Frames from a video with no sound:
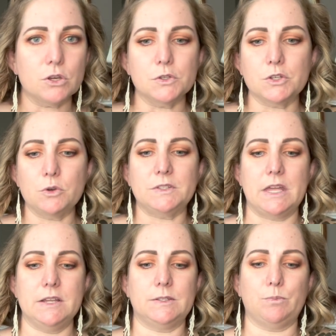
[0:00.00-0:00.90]
So
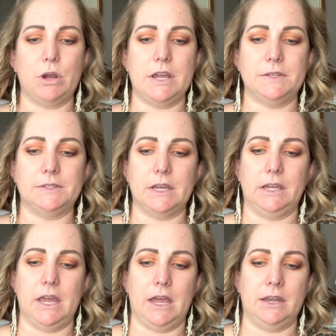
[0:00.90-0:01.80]
setting sprays,
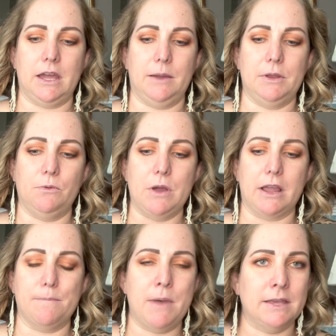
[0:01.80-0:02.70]
again, I'm going to
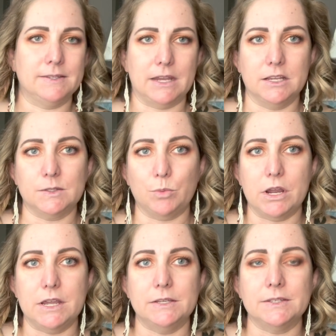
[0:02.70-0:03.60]
recommend setting
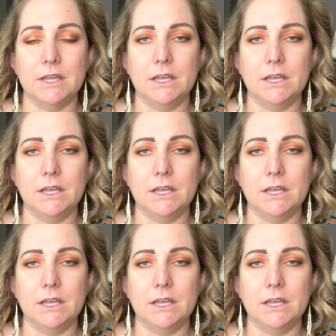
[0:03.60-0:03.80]
sprays